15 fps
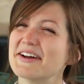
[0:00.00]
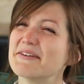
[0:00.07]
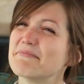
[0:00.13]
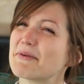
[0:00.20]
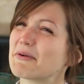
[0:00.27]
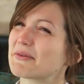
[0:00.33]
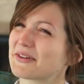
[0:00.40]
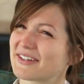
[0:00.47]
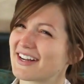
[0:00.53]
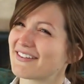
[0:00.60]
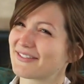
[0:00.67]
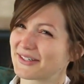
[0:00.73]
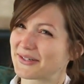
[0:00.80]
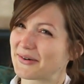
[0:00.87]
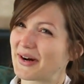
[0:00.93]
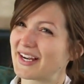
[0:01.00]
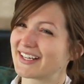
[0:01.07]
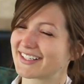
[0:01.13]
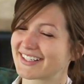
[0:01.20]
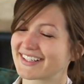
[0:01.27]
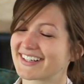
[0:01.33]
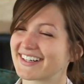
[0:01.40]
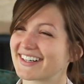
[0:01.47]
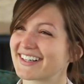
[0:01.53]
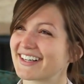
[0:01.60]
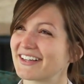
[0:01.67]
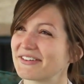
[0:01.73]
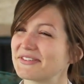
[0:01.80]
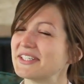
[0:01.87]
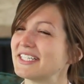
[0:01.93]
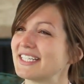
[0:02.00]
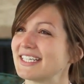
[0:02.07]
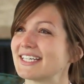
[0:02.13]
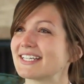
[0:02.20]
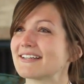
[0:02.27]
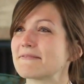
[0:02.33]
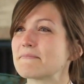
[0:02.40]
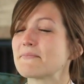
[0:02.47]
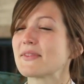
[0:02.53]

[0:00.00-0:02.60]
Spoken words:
but we were never quite sure if he did.